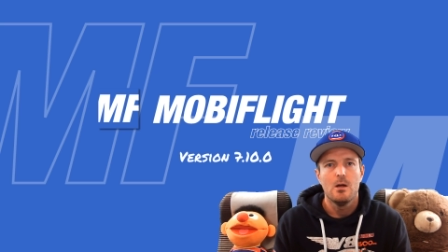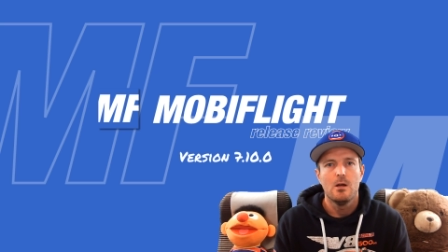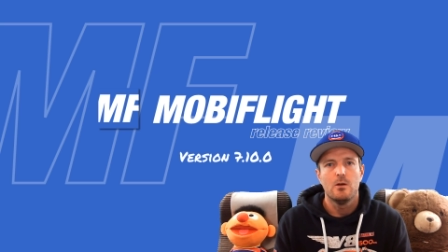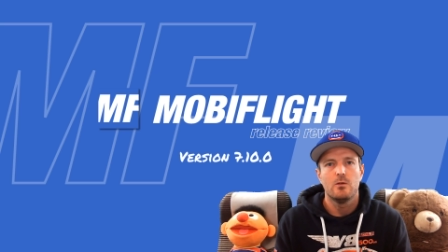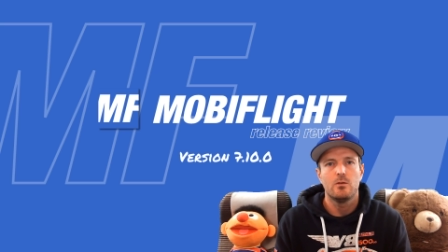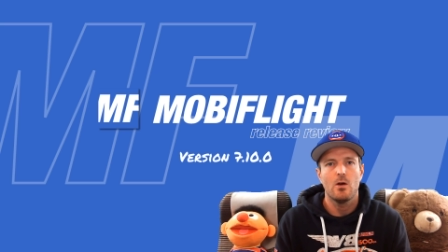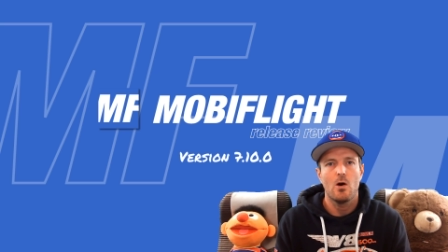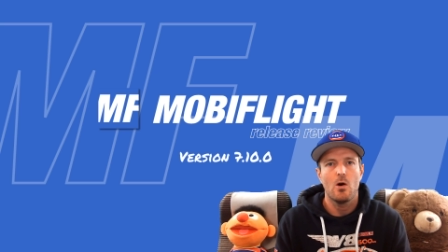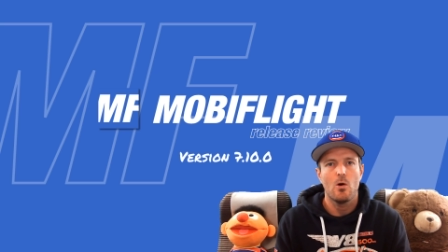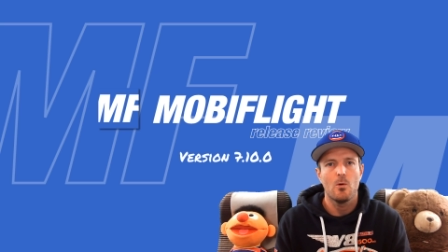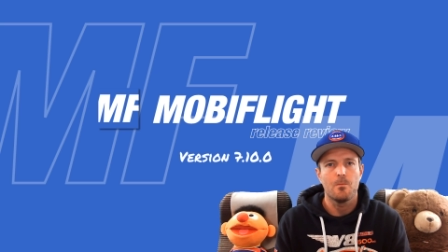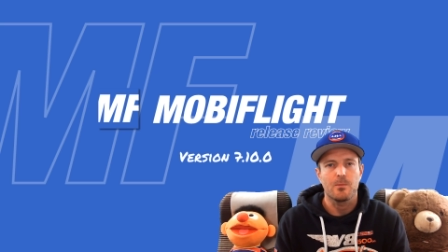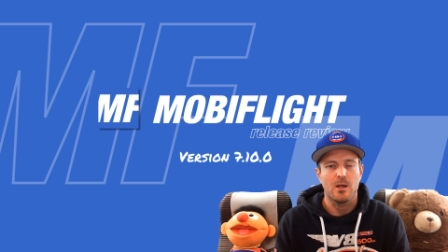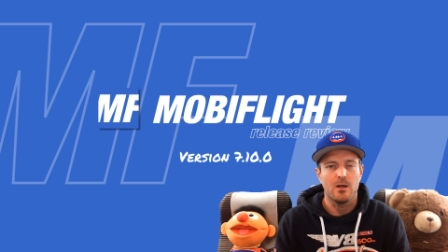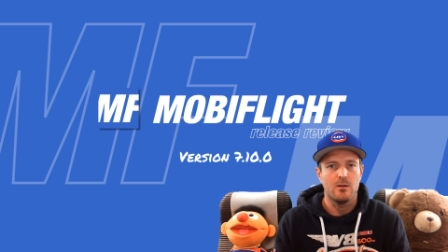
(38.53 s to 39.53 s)

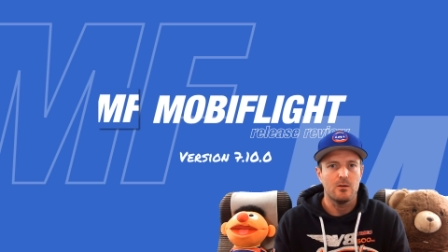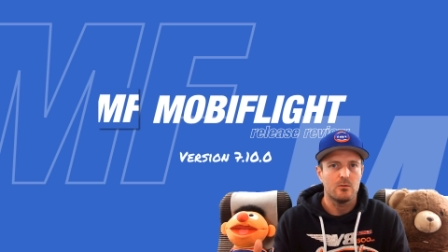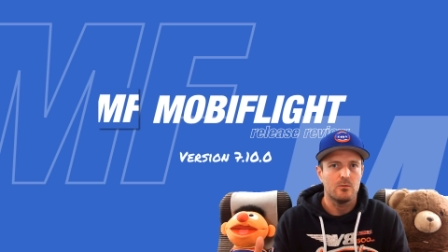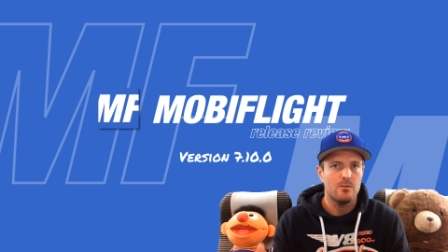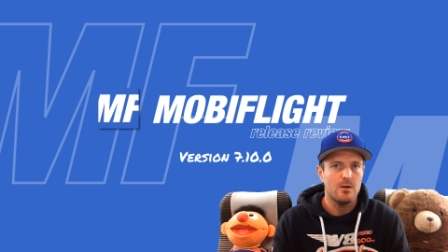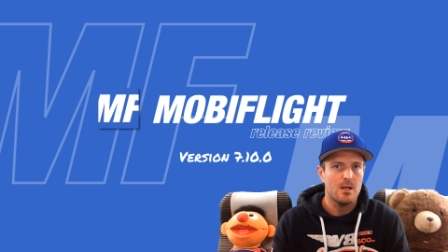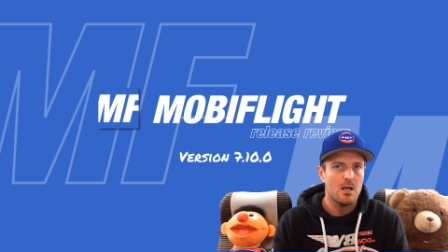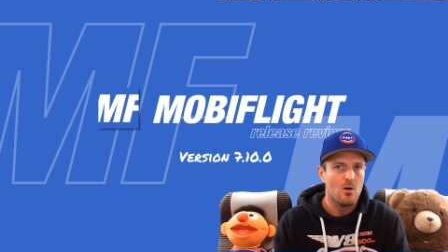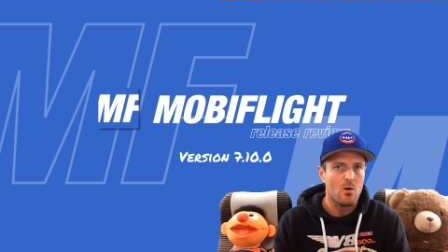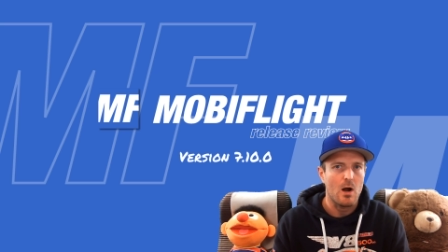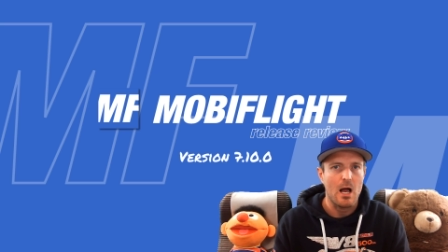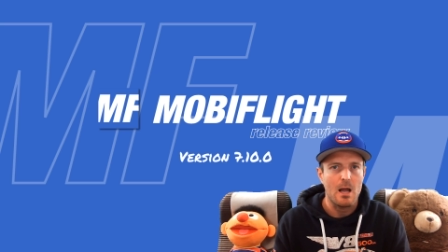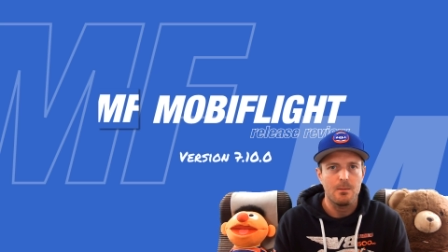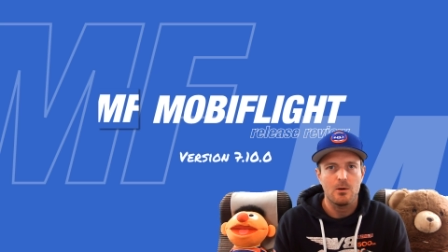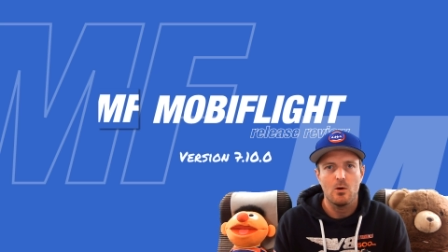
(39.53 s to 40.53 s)
So in this video
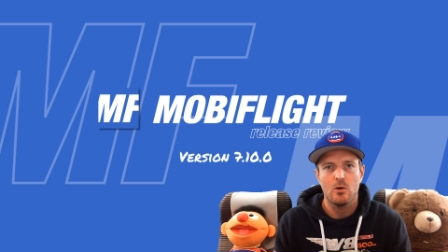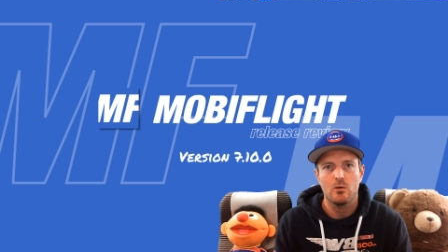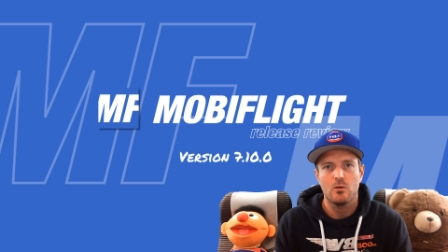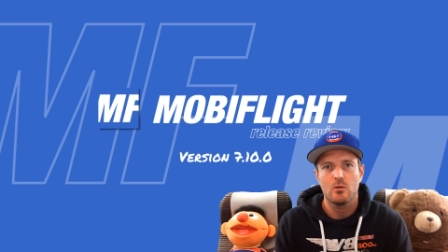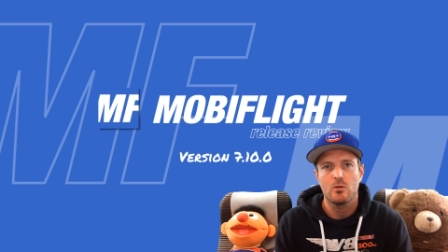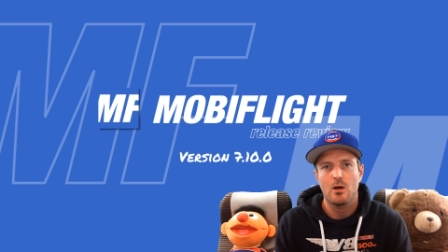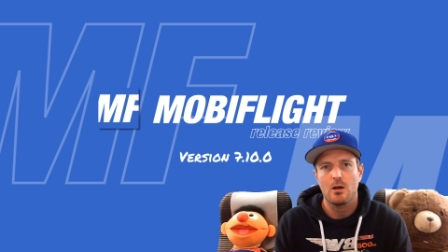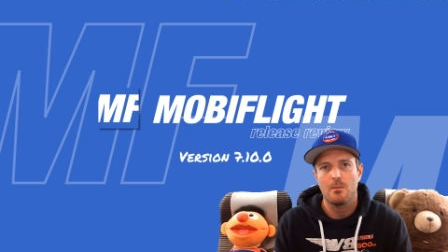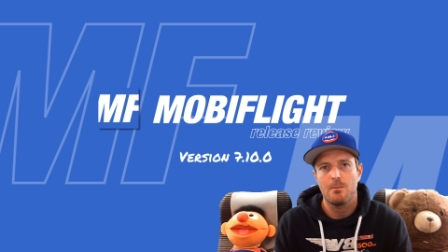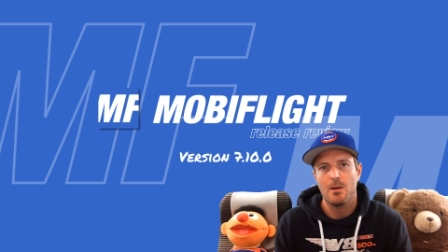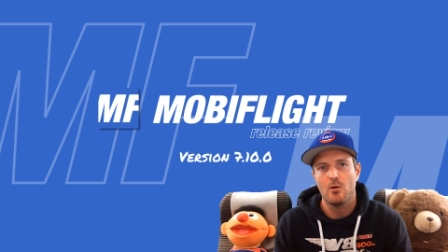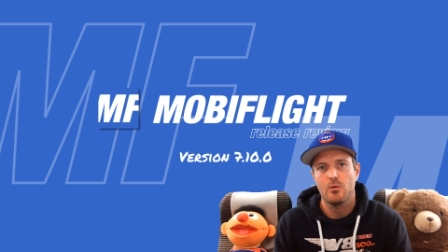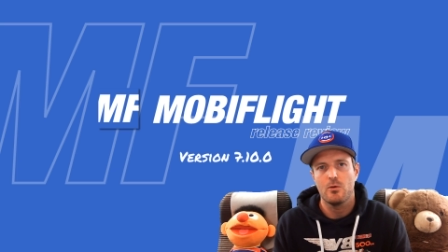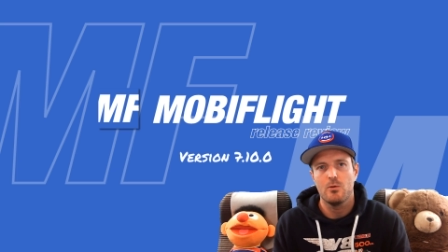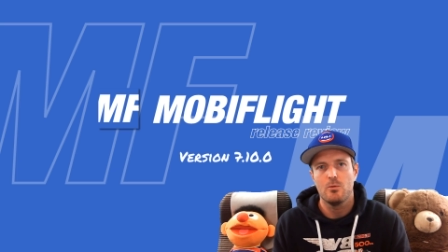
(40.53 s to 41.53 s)
I'm going to talk
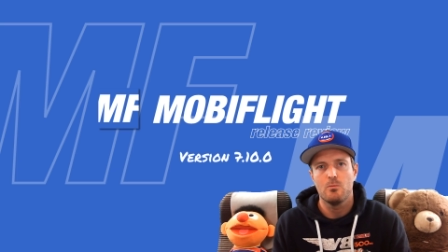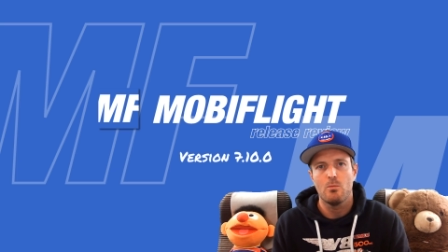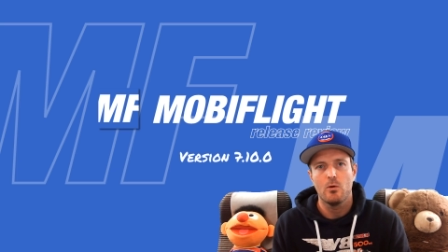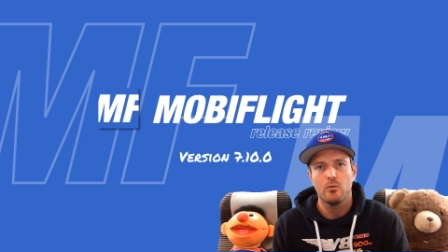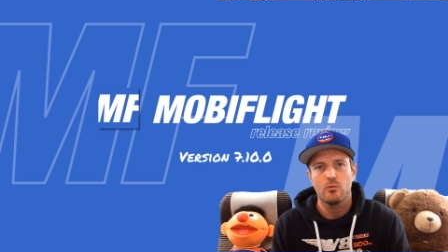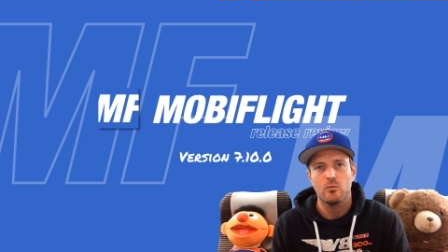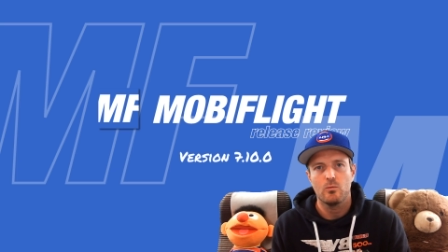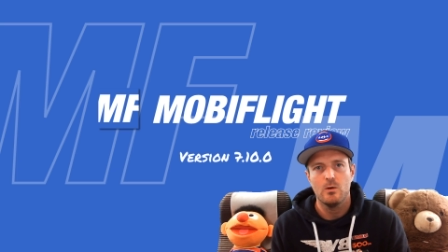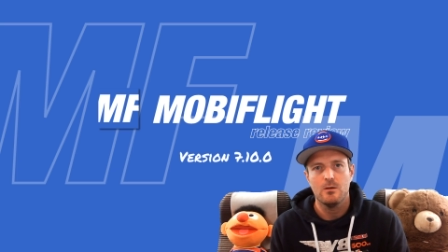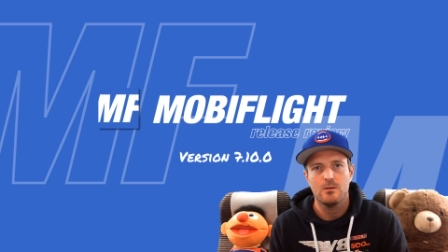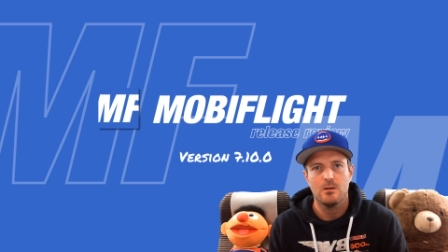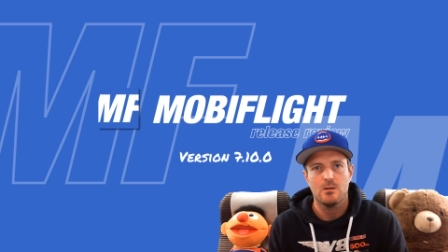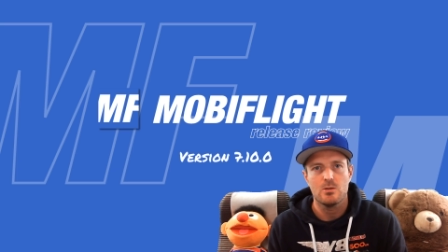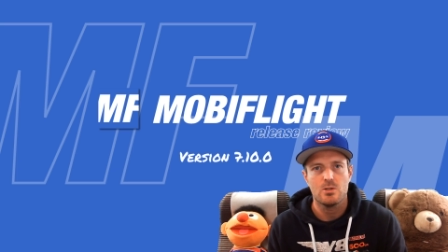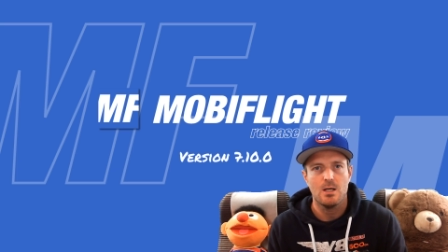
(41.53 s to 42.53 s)
about the most
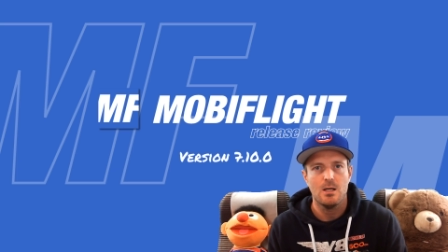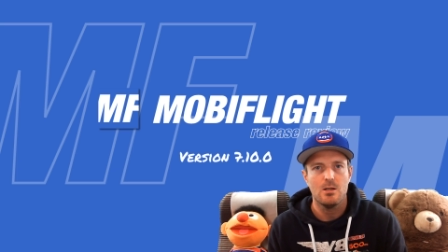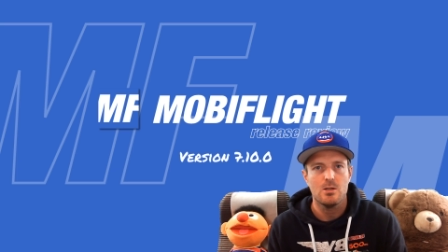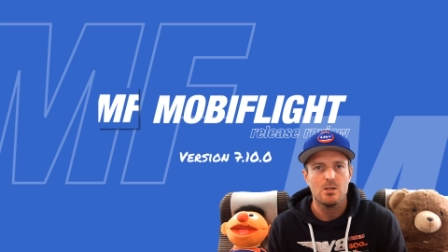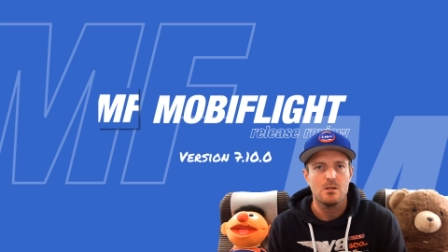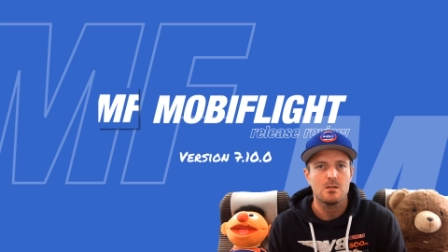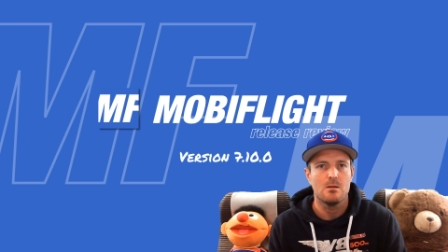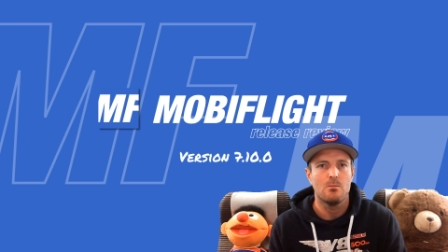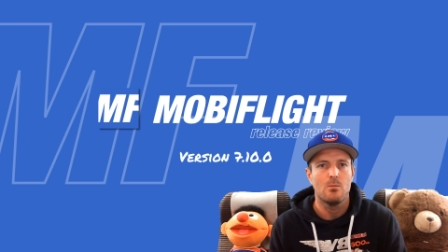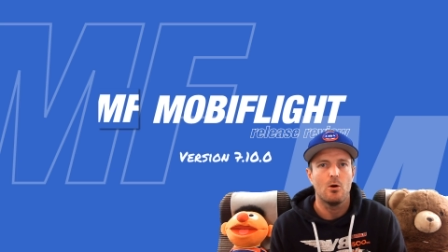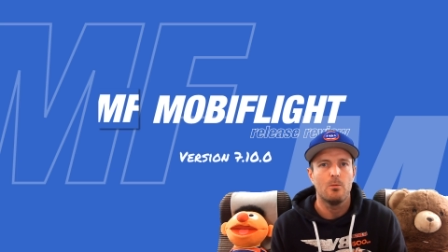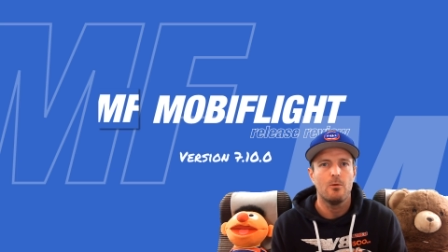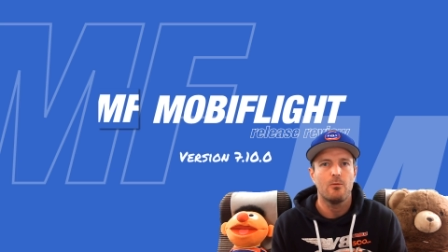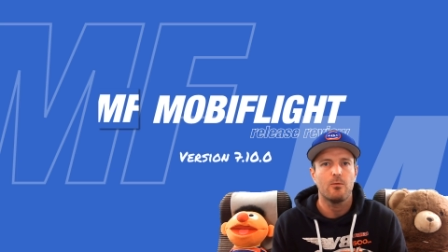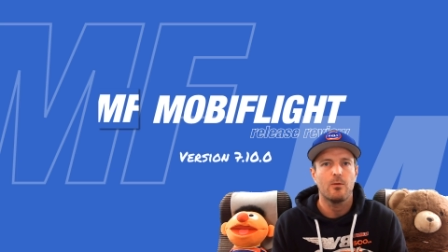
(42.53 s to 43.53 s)
recent changes in
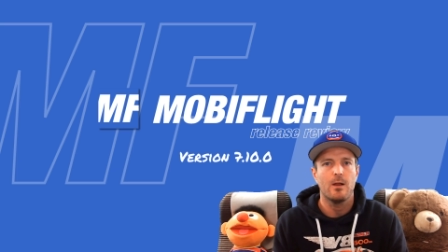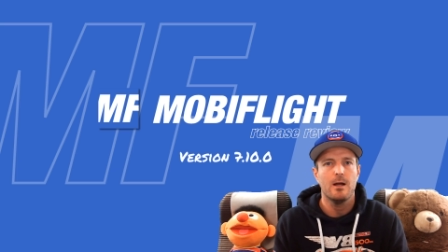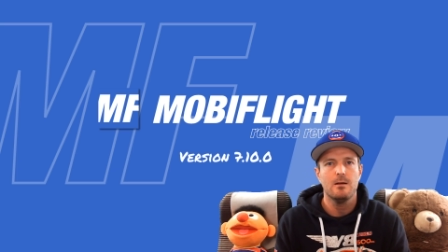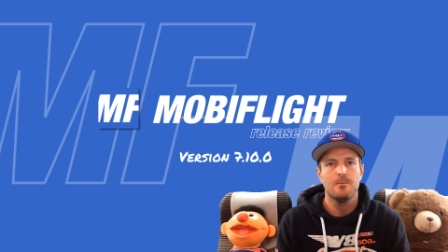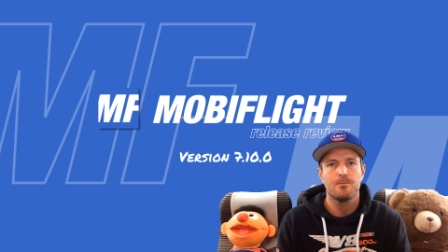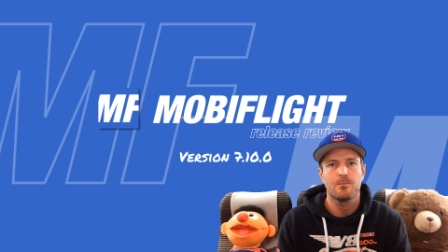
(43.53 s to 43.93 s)
MobiFlight